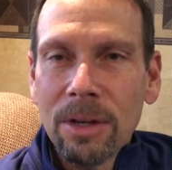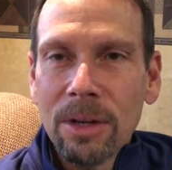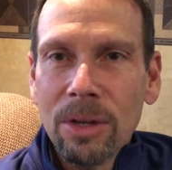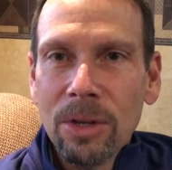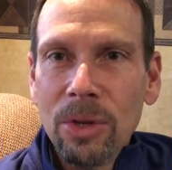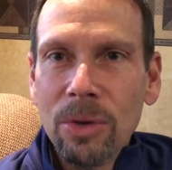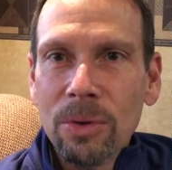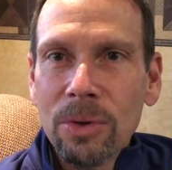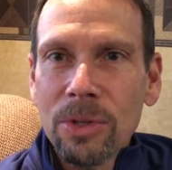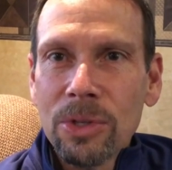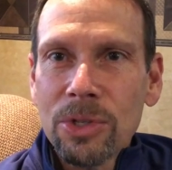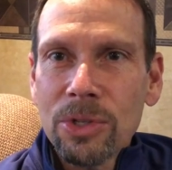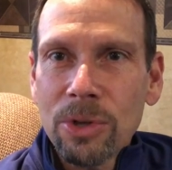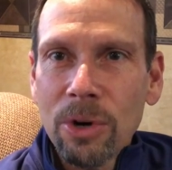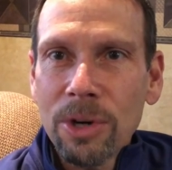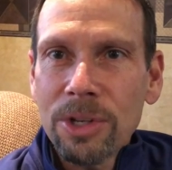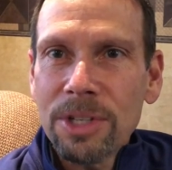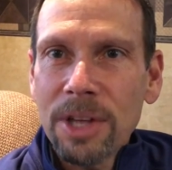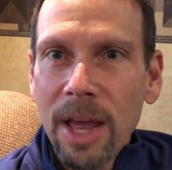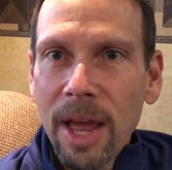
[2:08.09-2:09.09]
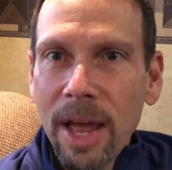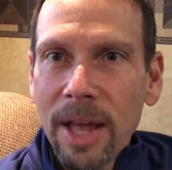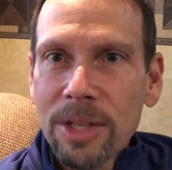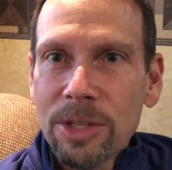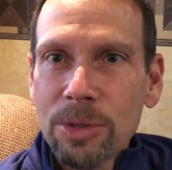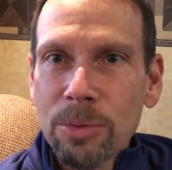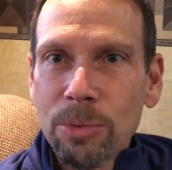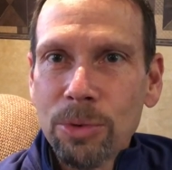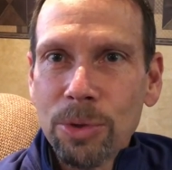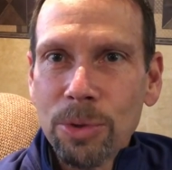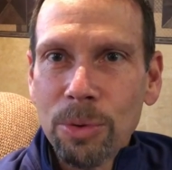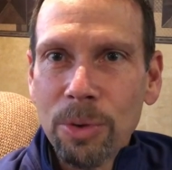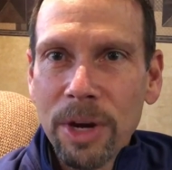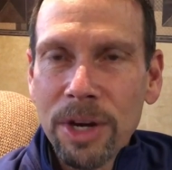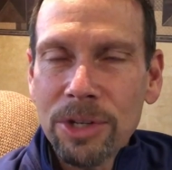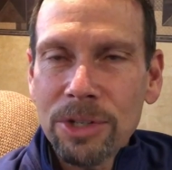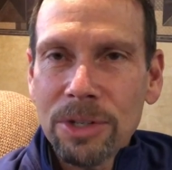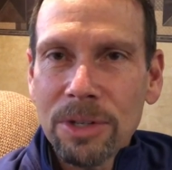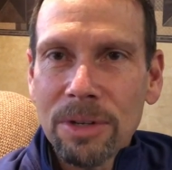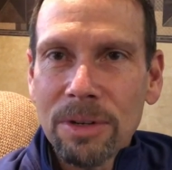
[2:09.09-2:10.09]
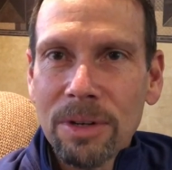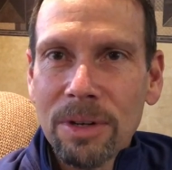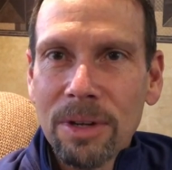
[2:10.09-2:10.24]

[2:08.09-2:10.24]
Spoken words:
you can start to add some duration.